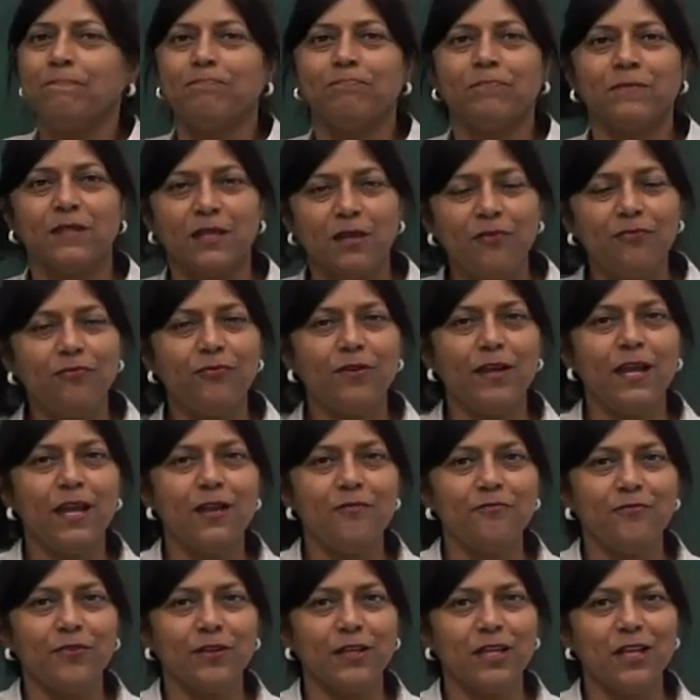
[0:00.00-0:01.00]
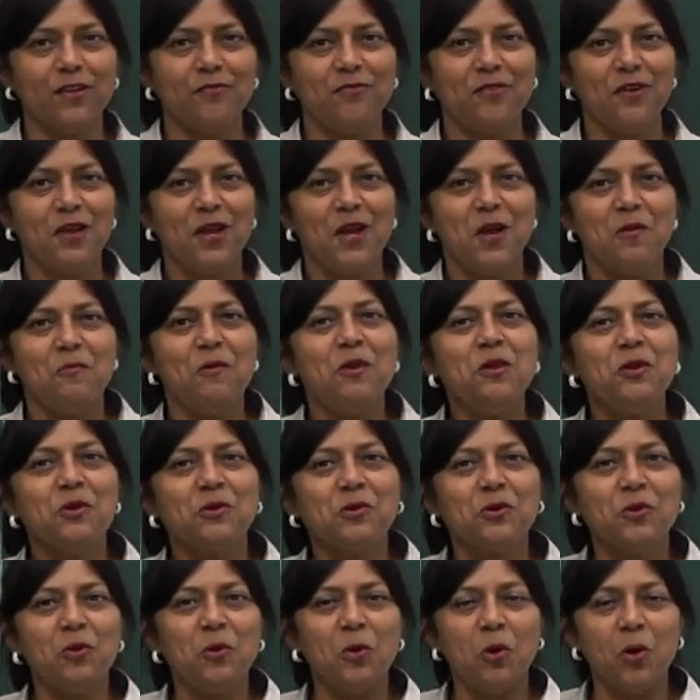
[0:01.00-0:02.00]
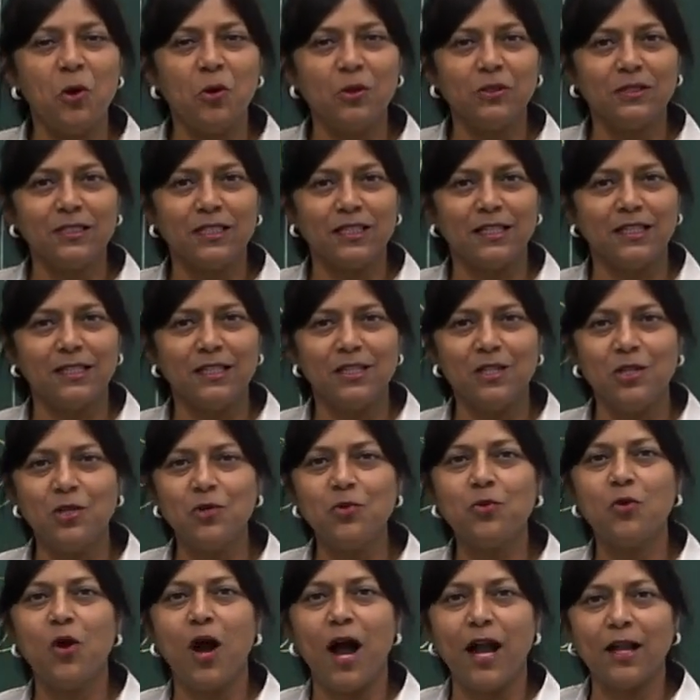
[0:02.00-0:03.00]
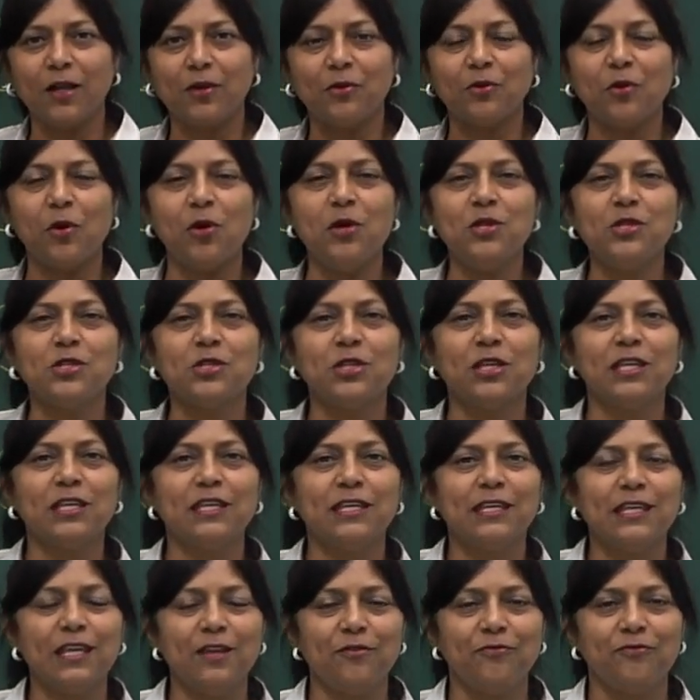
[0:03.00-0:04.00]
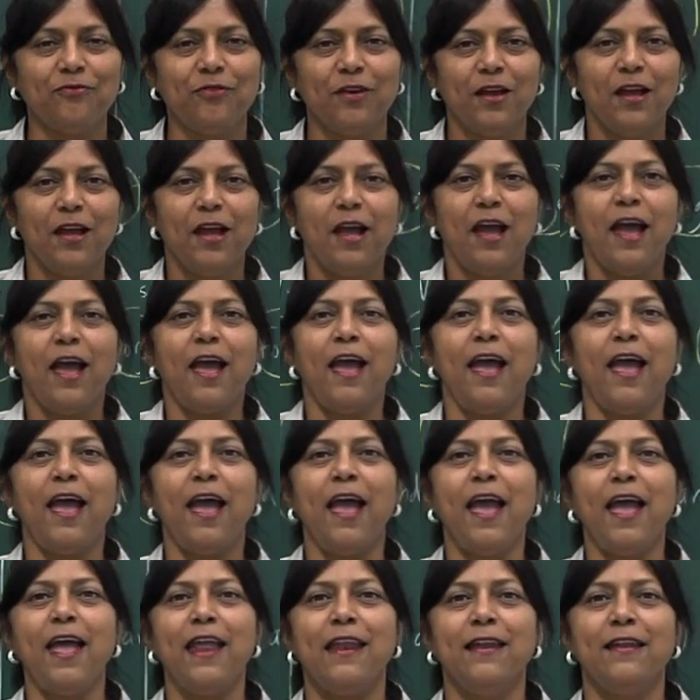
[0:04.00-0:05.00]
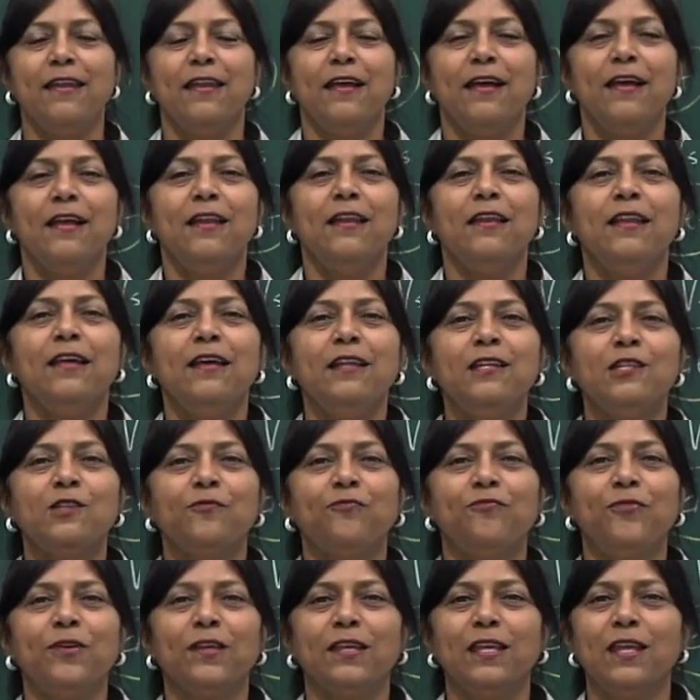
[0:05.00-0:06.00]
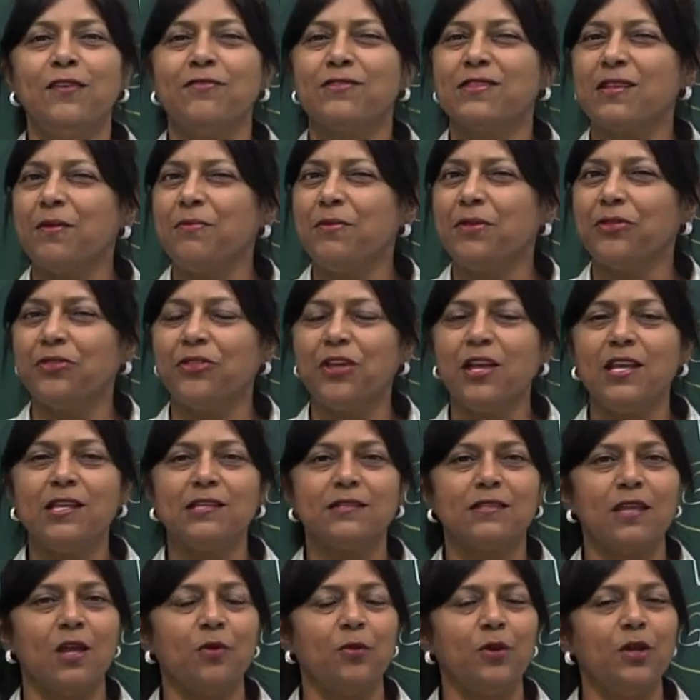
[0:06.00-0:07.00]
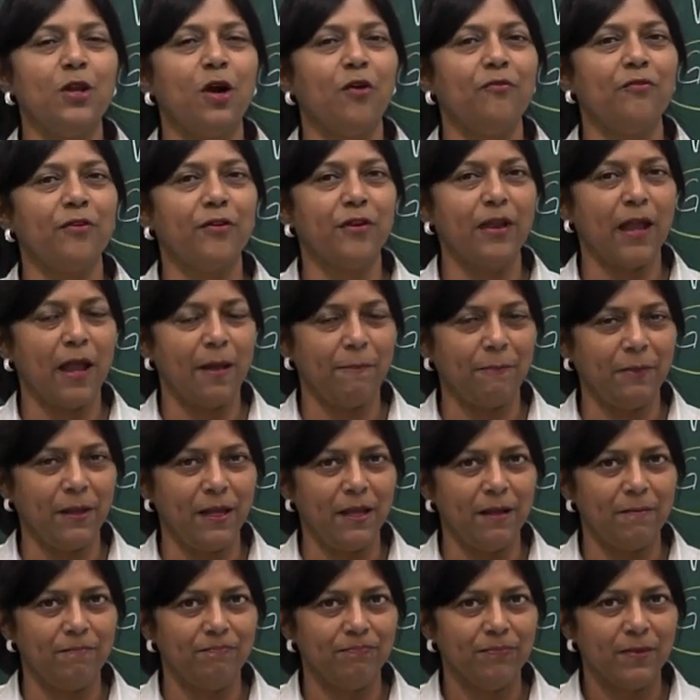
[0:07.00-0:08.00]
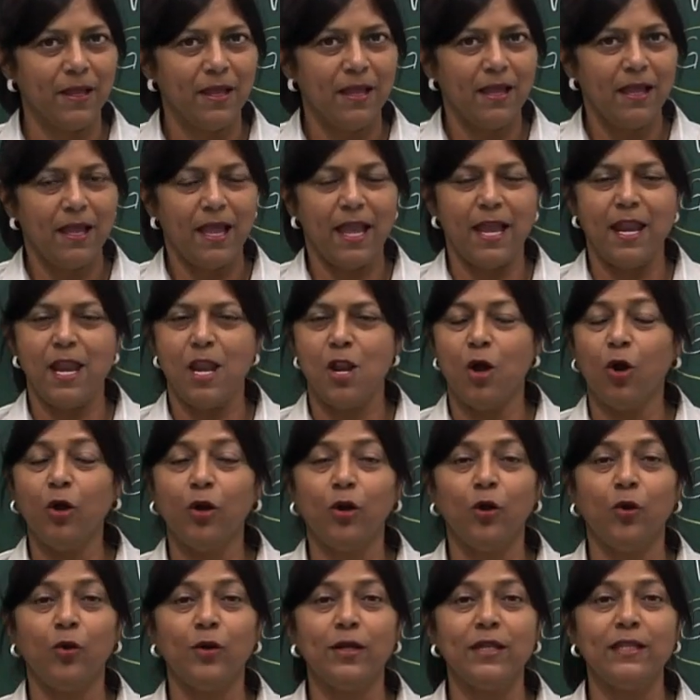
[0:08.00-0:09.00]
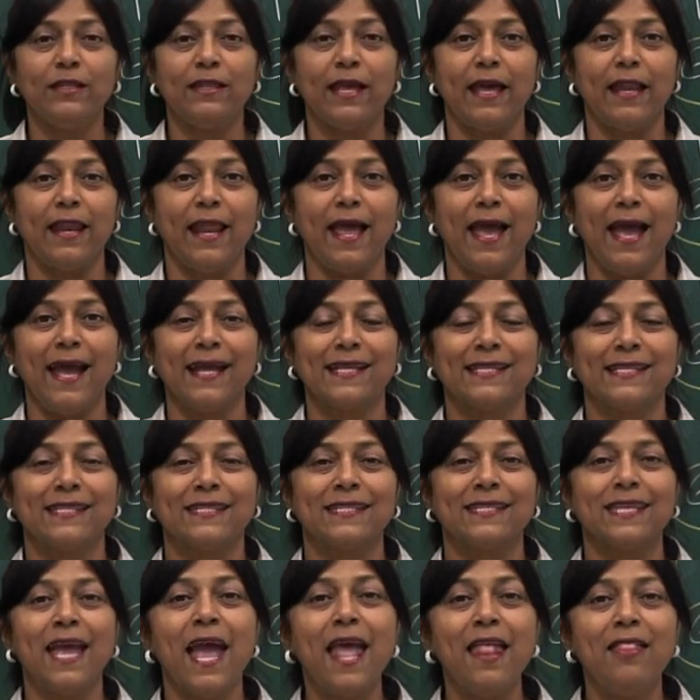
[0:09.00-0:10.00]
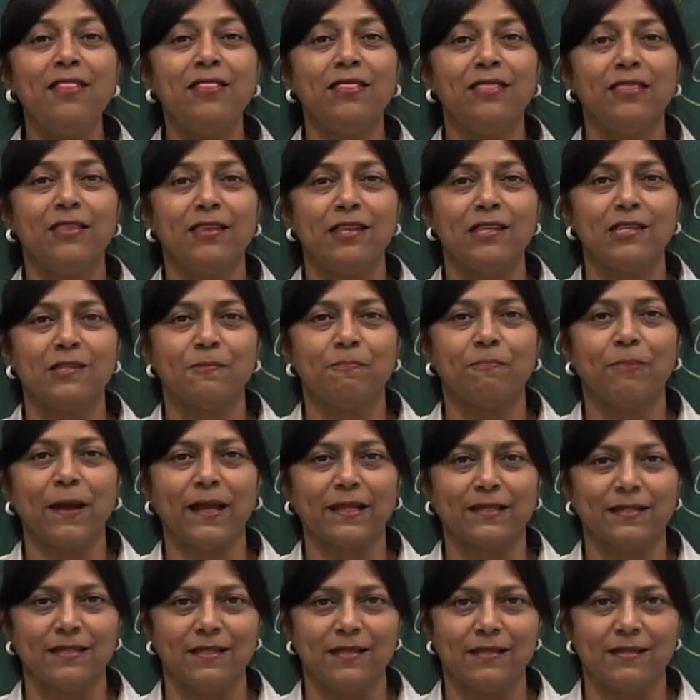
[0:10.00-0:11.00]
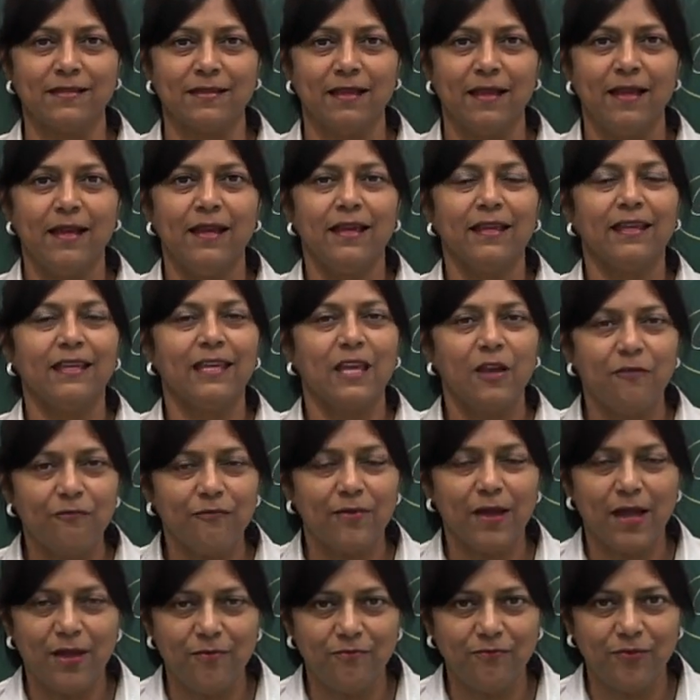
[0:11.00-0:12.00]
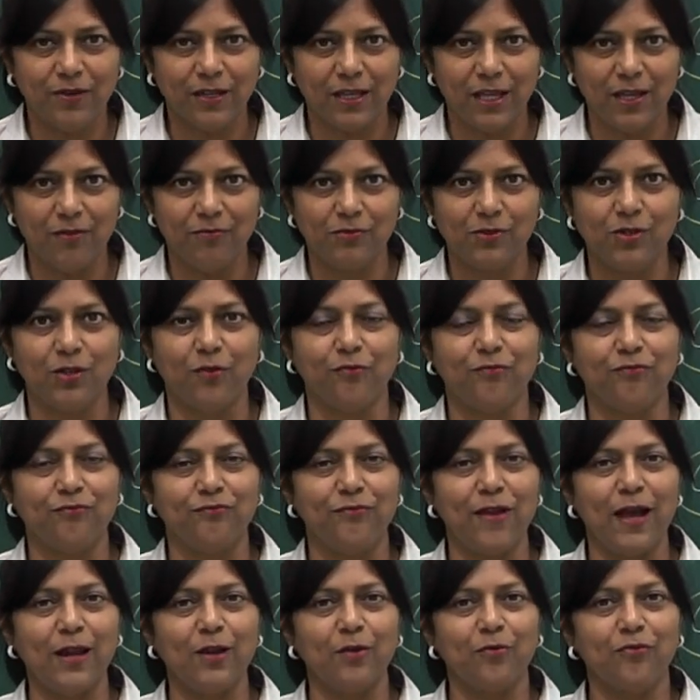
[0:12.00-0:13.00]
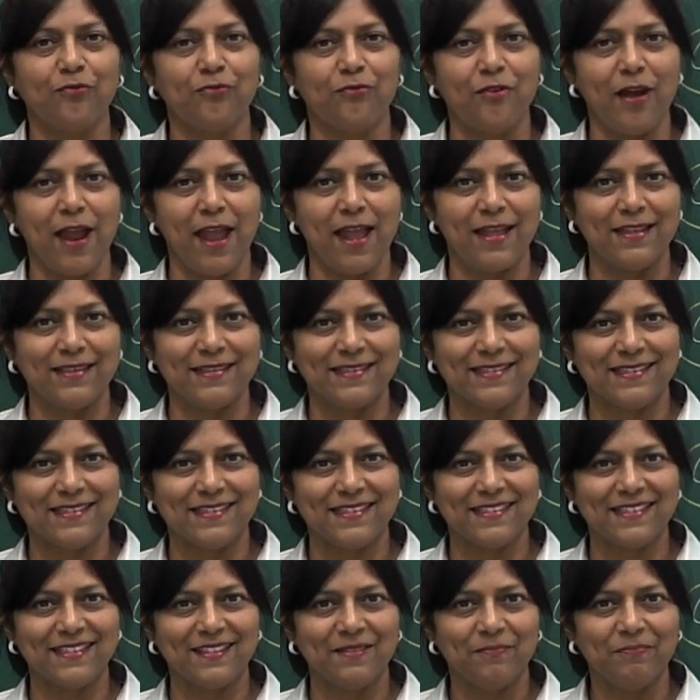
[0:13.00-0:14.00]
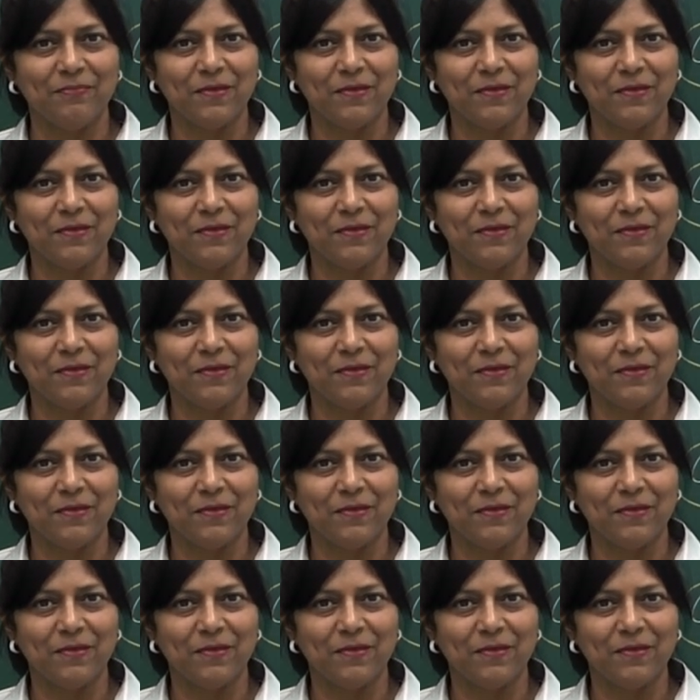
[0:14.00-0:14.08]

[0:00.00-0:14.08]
Give and forgive. When you grow older, you are going to give and learn to forgive some of the things that you are not very happy. And not only that, extend this practice, give and forgive to your fellow friends.